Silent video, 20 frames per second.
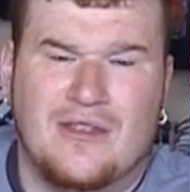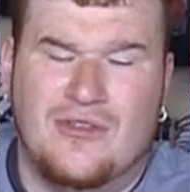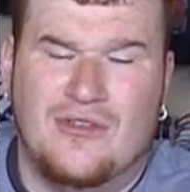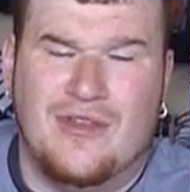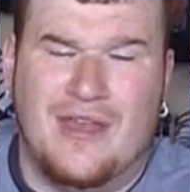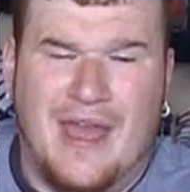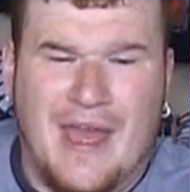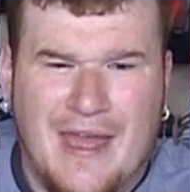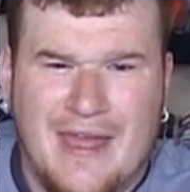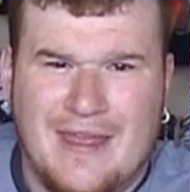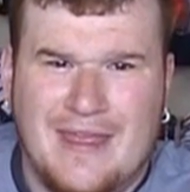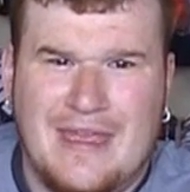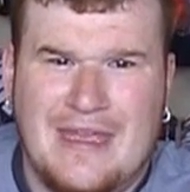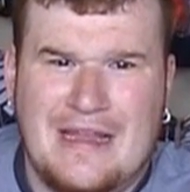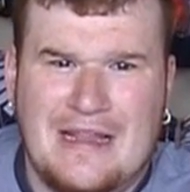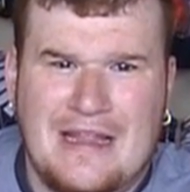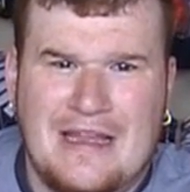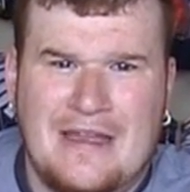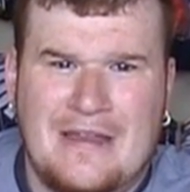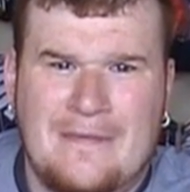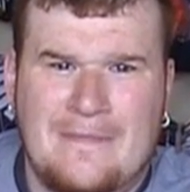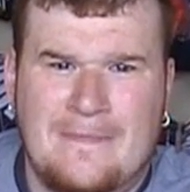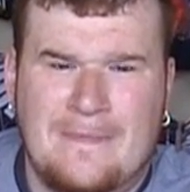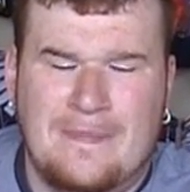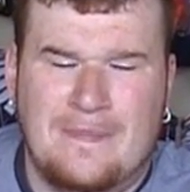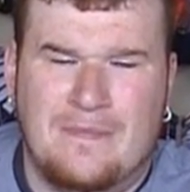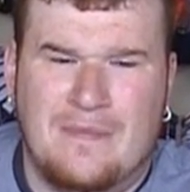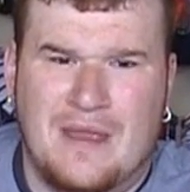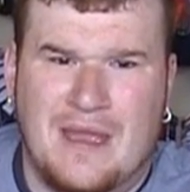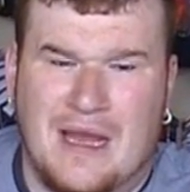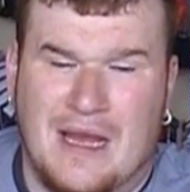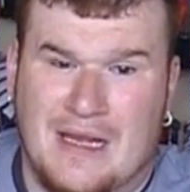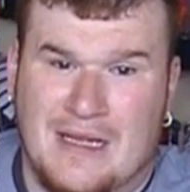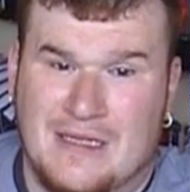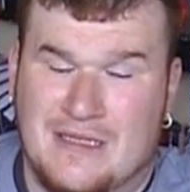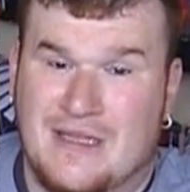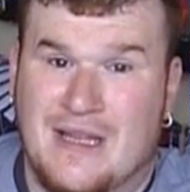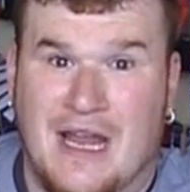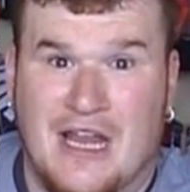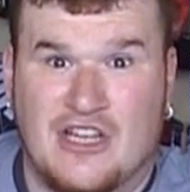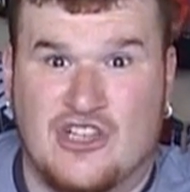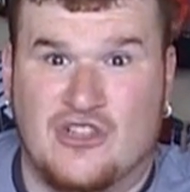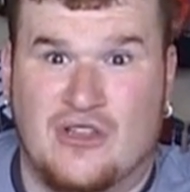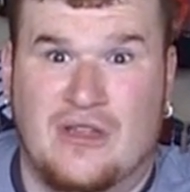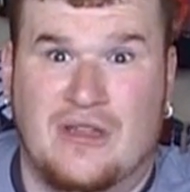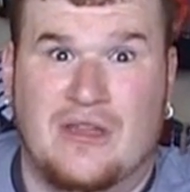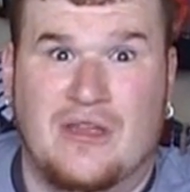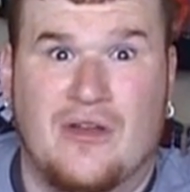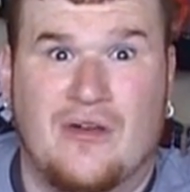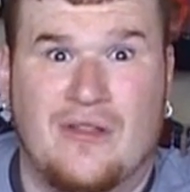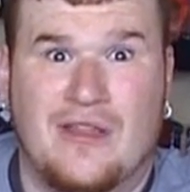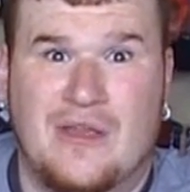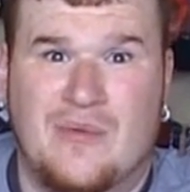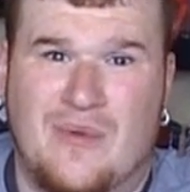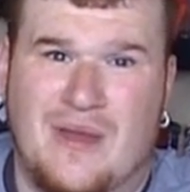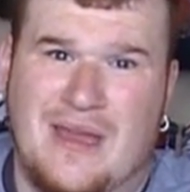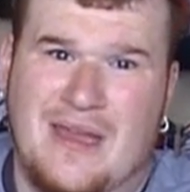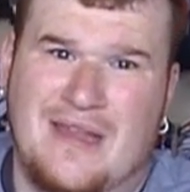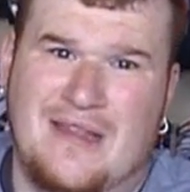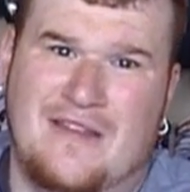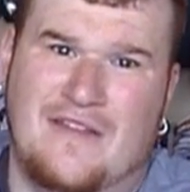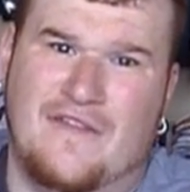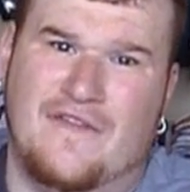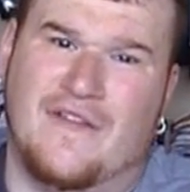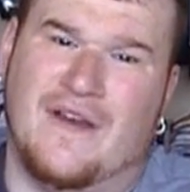You can't kill him because naturally the only way to